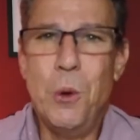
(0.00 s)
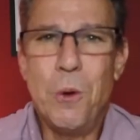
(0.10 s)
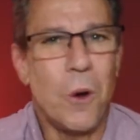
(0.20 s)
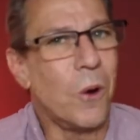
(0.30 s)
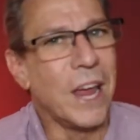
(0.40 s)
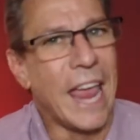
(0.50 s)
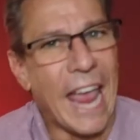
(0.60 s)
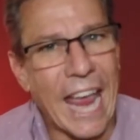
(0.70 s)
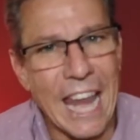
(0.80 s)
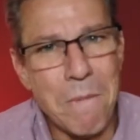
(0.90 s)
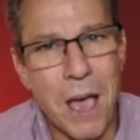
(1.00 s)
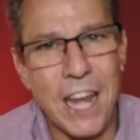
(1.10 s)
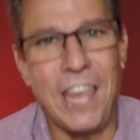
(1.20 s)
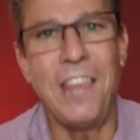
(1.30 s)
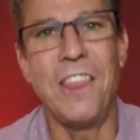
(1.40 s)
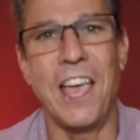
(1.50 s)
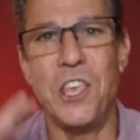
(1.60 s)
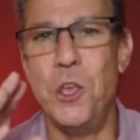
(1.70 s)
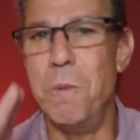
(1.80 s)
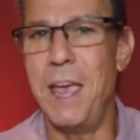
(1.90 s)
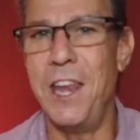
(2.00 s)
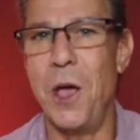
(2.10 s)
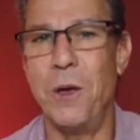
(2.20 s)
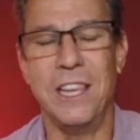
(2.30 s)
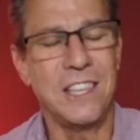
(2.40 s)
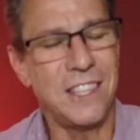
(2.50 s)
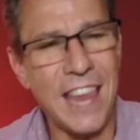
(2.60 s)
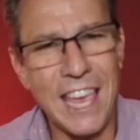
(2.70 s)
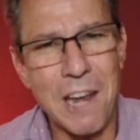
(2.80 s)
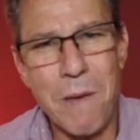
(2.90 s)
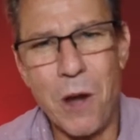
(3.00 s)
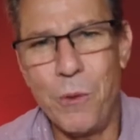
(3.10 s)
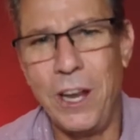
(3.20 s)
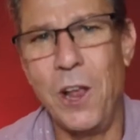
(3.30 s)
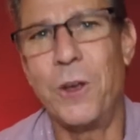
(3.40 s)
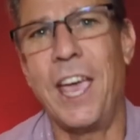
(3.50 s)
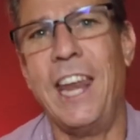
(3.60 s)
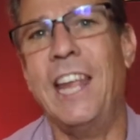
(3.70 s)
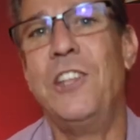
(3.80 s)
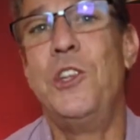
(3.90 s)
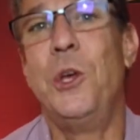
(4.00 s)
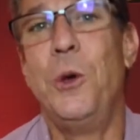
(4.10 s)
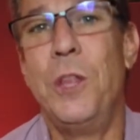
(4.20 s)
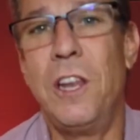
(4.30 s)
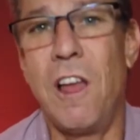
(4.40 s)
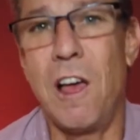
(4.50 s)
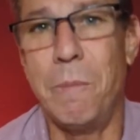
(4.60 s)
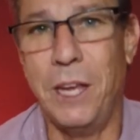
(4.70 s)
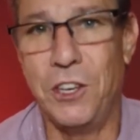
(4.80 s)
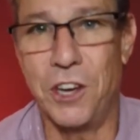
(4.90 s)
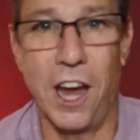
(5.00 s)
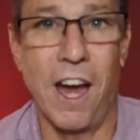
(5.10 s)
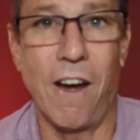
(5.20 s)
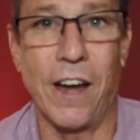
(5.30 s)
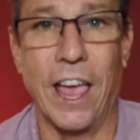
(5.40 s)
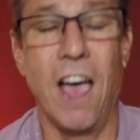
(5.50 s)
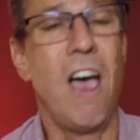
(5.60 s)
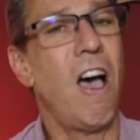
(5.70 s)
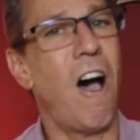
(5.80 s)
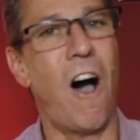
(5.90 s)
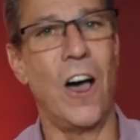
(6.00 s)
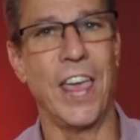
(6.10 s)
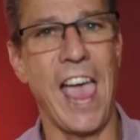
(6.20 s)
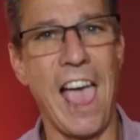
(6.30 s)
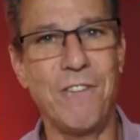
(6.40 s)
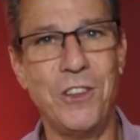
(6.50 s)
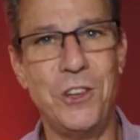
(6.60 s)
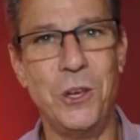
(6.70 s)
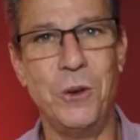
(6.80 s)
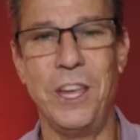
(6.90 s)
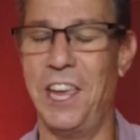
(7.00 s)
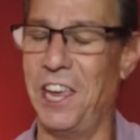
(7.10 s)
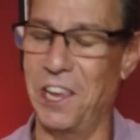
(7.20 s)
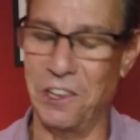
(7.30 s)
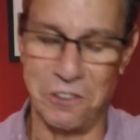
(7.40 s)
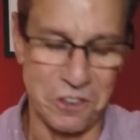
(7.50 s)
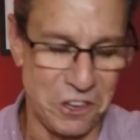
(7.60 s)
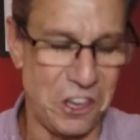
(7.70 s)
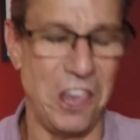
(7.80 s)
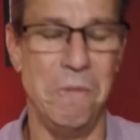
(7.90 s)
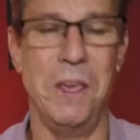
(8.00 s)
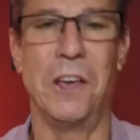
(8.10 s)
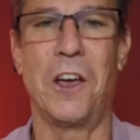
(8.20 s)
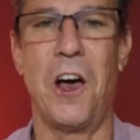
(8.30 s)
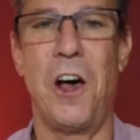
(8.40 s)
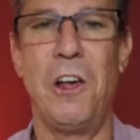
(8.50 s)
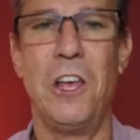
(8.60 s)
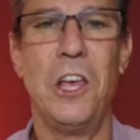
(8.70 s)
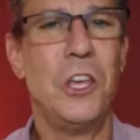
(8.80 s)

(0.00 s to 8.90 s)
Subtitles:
you or anybody that you may know is thinking about relocating to the Long Beach area, all you have to do is give me a call,